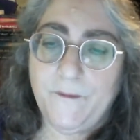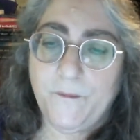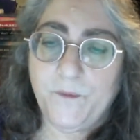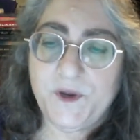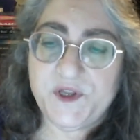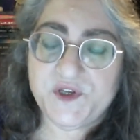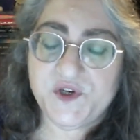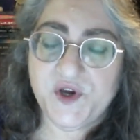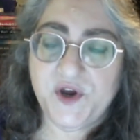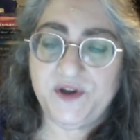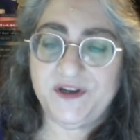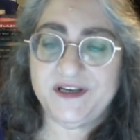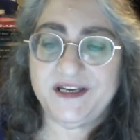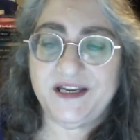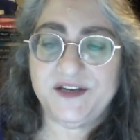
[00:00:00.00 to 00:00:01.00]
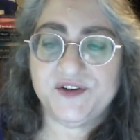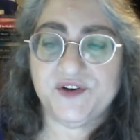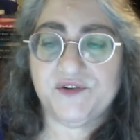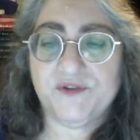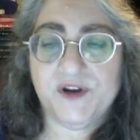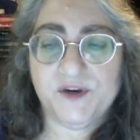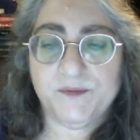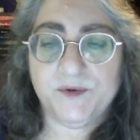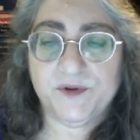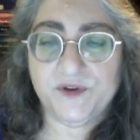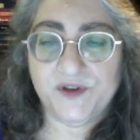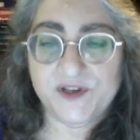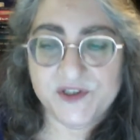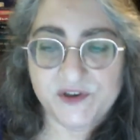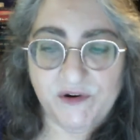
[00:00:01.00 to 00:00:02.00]
we turn it into credible
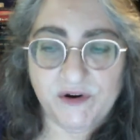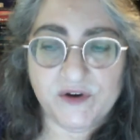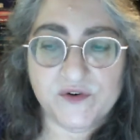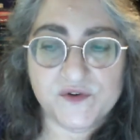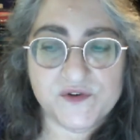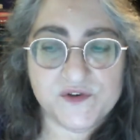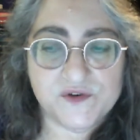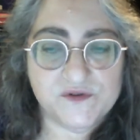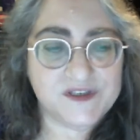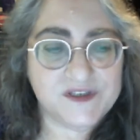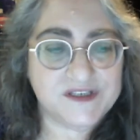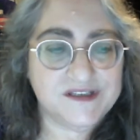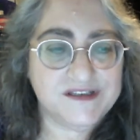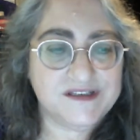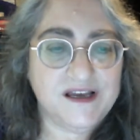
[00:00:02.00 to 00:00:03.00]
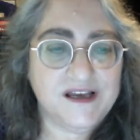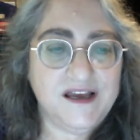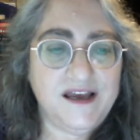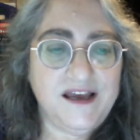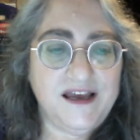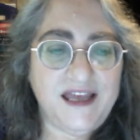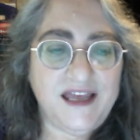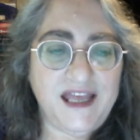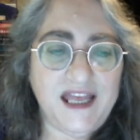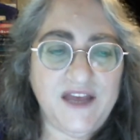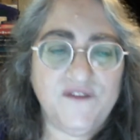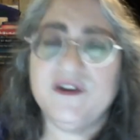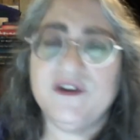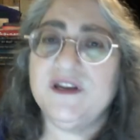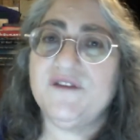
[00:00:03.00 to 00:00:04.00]
historical sources,
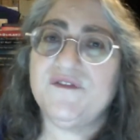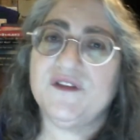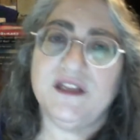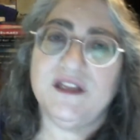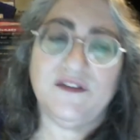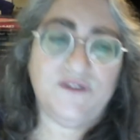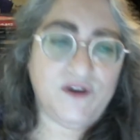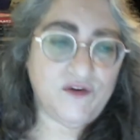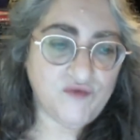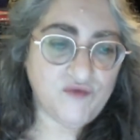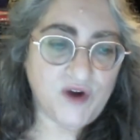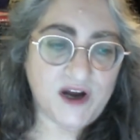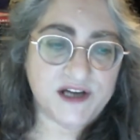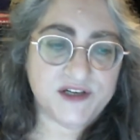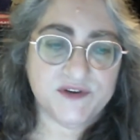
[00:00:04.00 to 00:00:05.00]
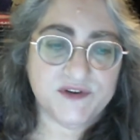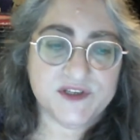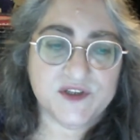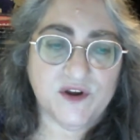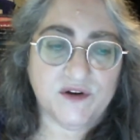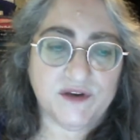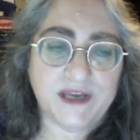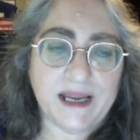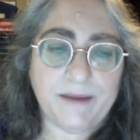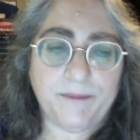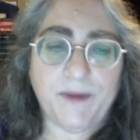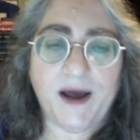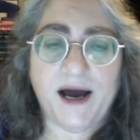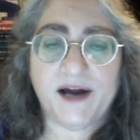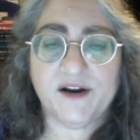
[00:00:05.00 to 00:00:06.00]
even if the living writer is not yet
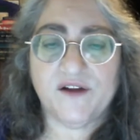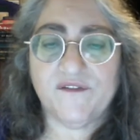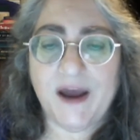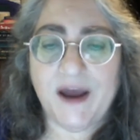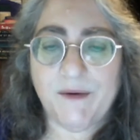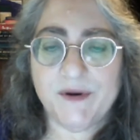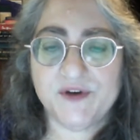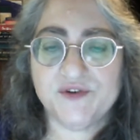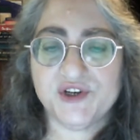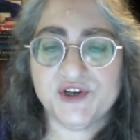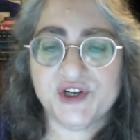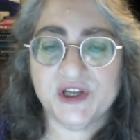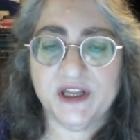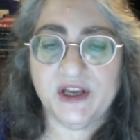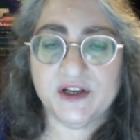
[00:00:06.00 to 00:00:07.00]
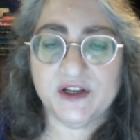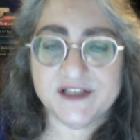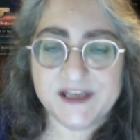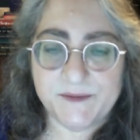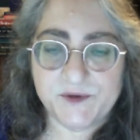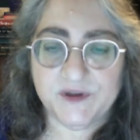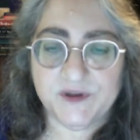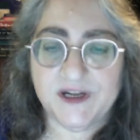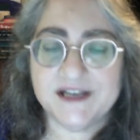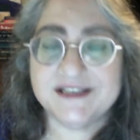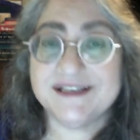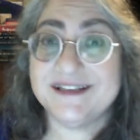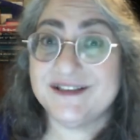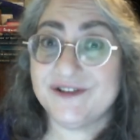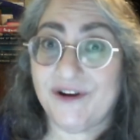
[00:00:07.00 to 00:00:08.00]
part of how we traditionally conceptualize
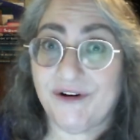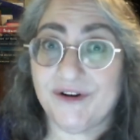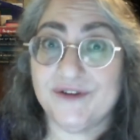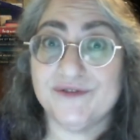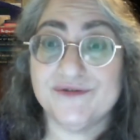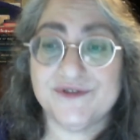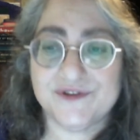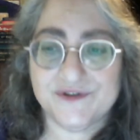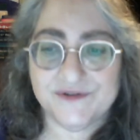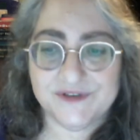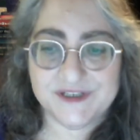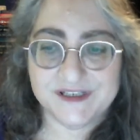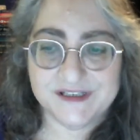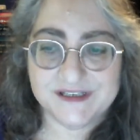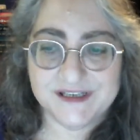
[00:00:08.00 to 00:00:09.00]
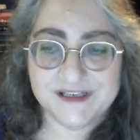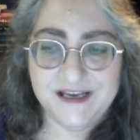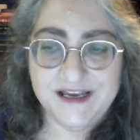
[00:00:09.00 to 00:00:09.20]
historical sources.